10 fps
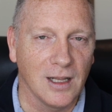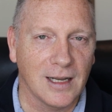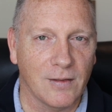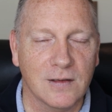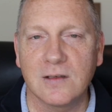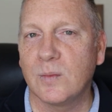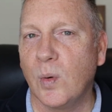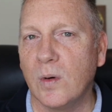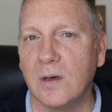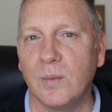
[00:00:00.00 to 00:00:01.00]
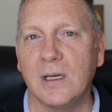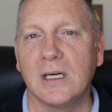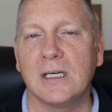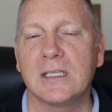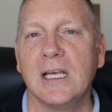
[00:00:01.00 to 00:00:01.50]
Now this is important
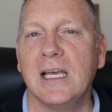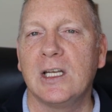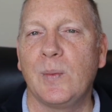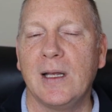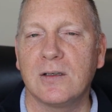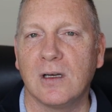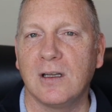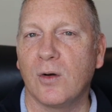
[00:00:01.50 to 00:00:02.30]
because it depends on